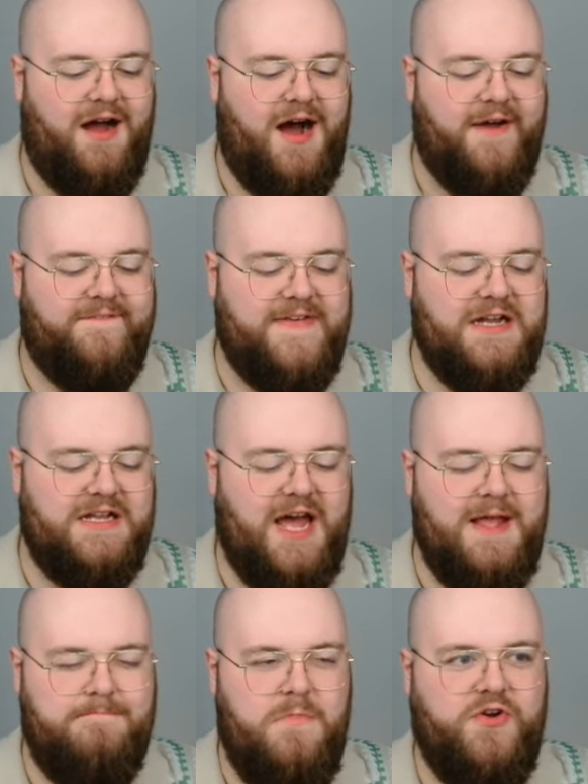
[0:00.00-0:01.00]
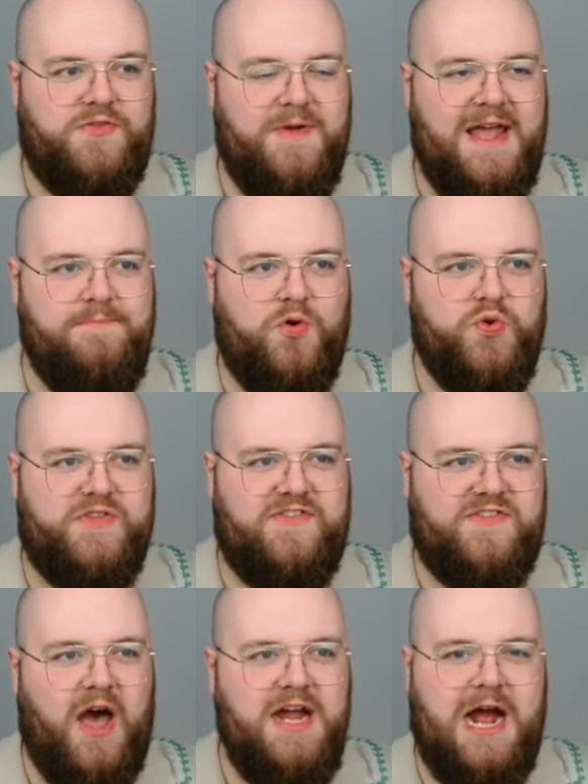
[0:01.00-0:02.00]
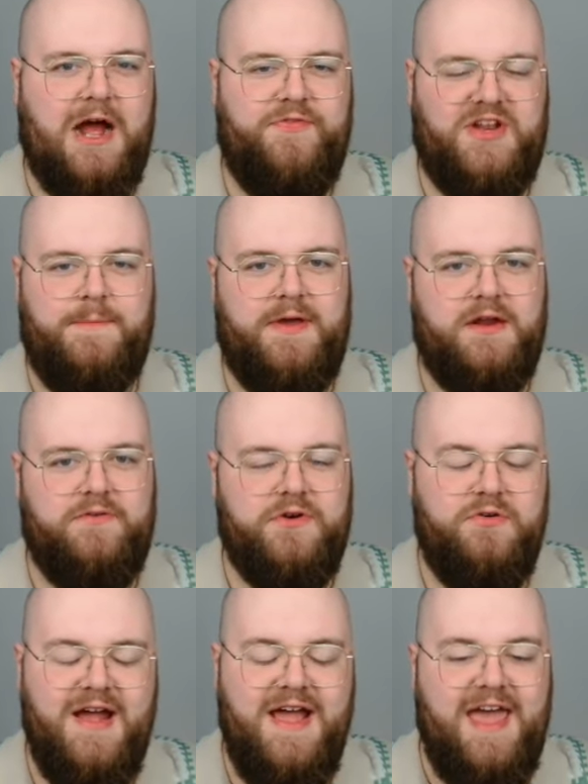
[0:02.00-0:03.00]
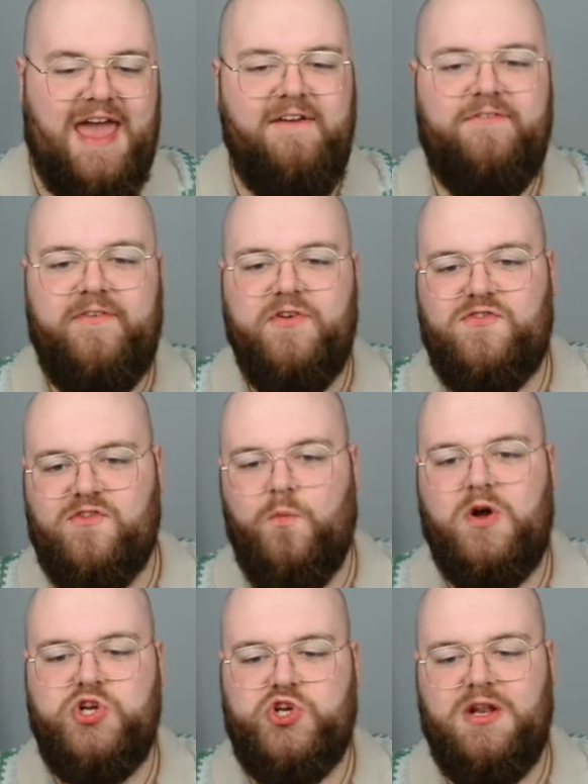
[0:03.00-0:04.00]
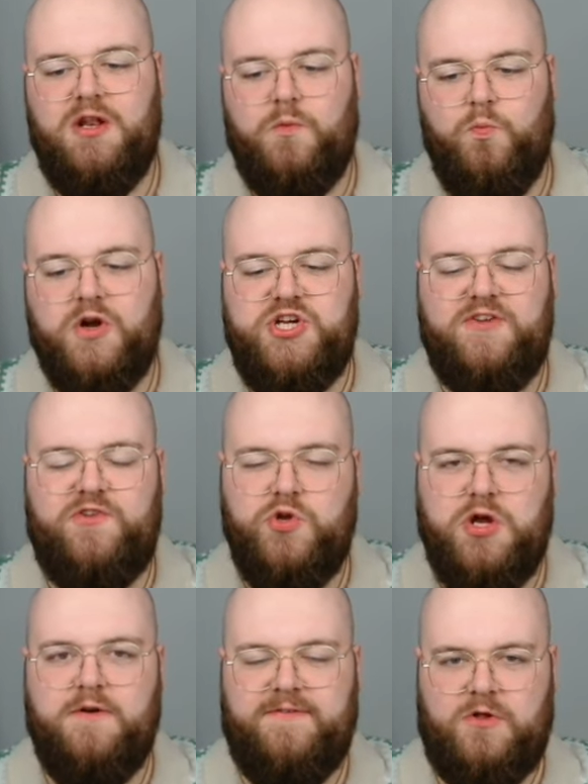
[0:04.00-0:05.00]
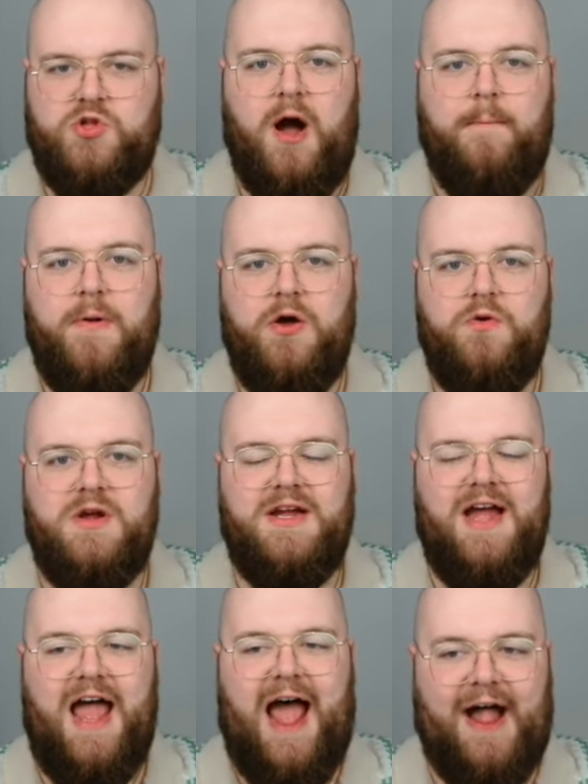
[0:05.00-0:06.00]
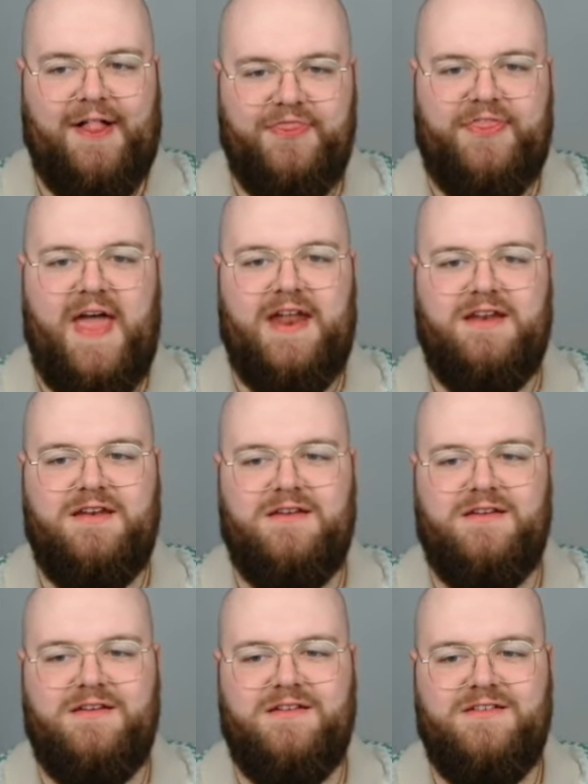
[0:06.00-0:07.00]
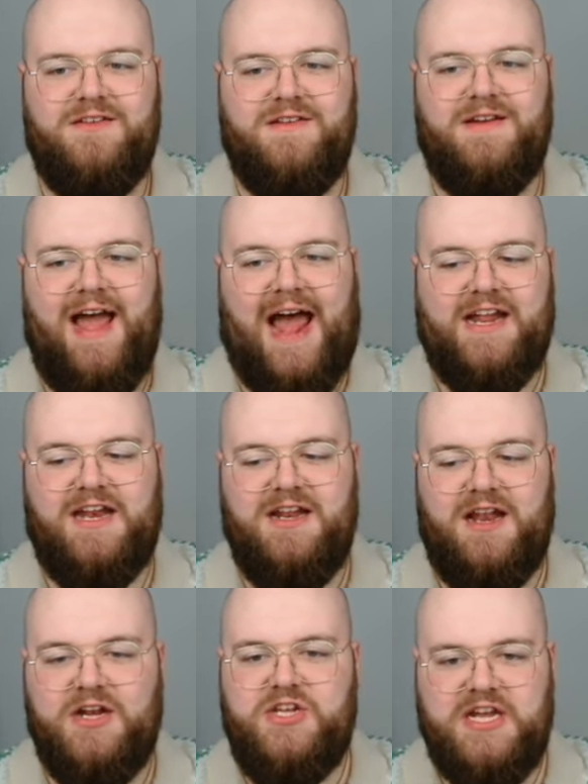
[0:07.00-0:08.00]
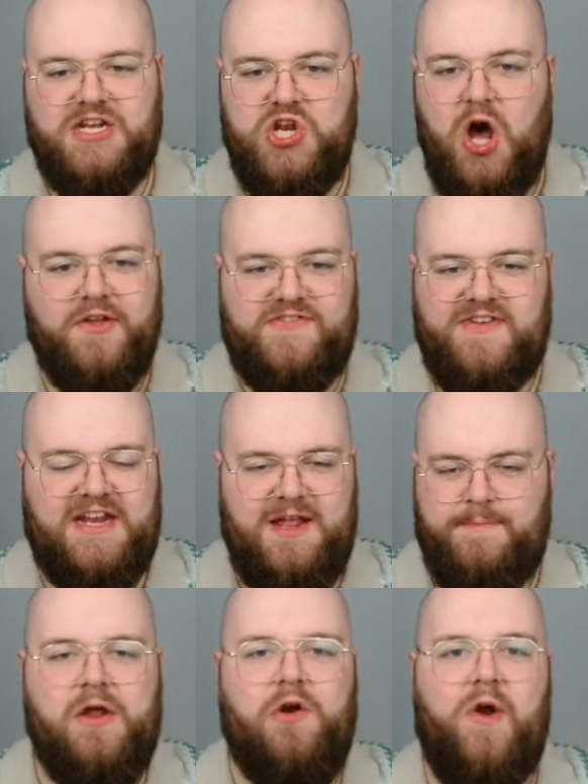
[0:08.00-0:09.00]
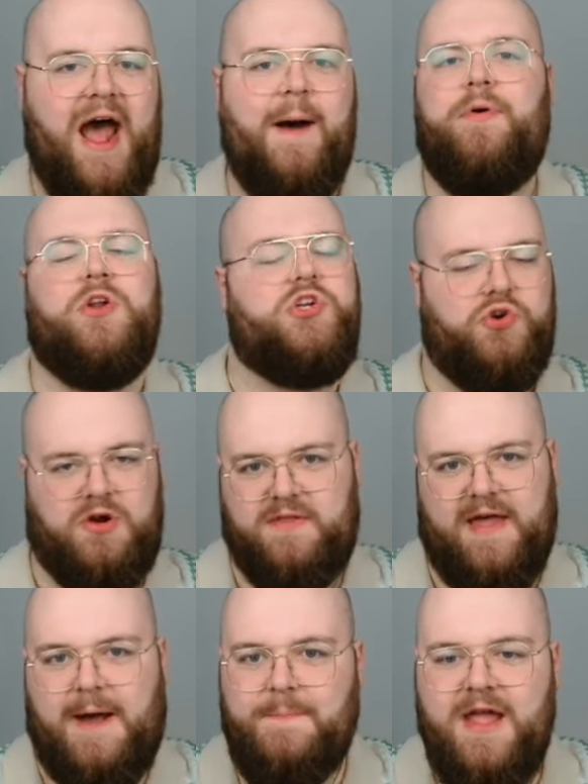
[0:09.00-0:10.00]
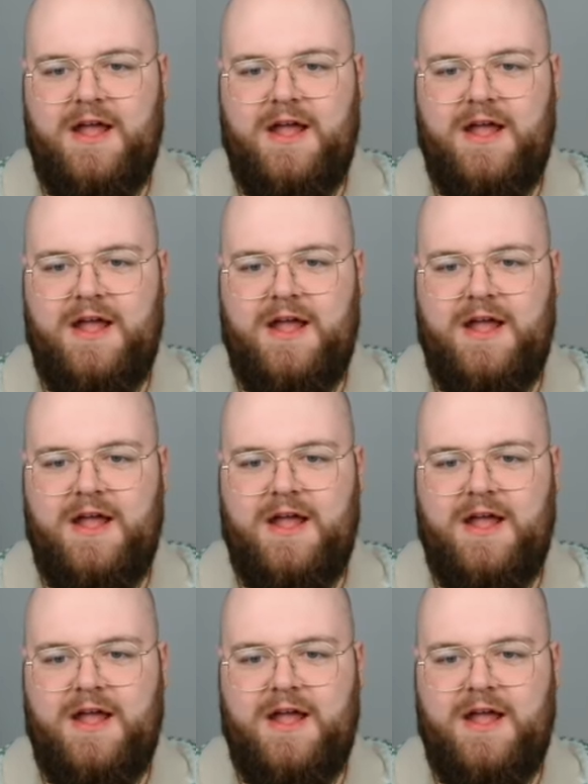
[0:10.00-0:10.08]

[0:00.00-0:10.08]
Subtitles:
I feel like most people would side out the Nibiru. If someone watches you go full combo and then did not see Nibiru happen during that,